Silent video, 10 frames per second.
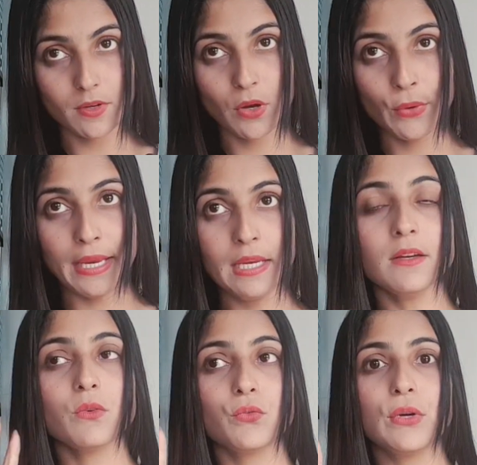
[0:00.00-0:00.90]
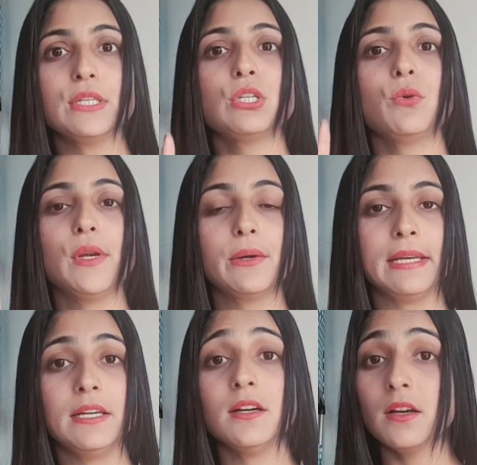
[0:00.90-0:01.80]
Okay, first you will
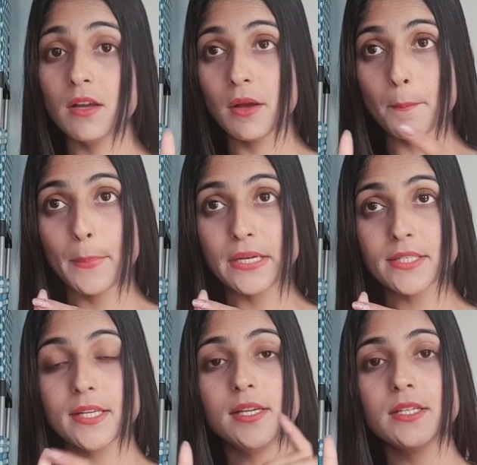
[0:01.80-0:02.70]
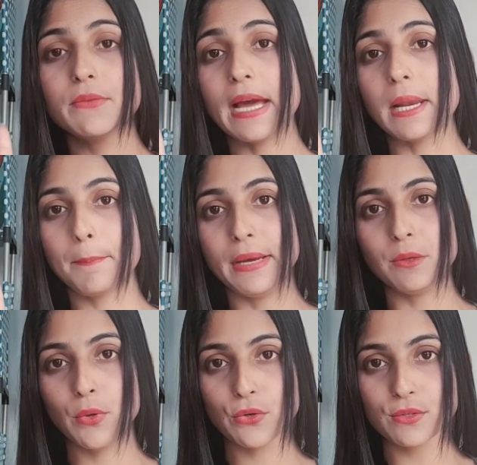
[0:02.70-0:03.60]
read personal
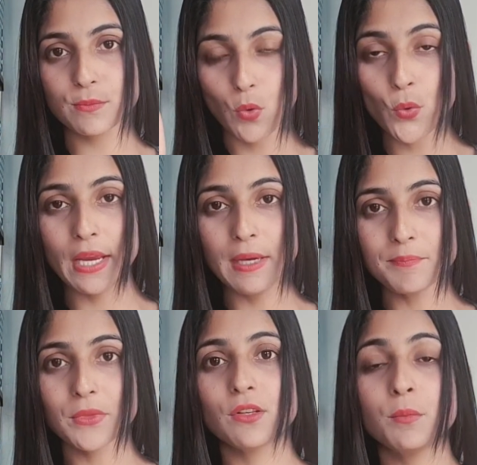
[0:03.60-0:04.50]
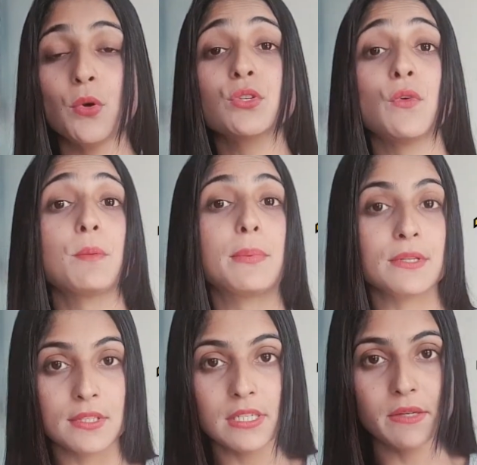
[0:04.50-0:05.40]
development books. Okay, the books for
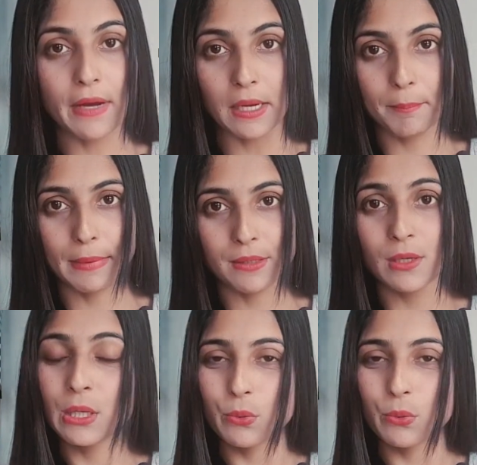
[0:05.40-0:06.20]
personal development.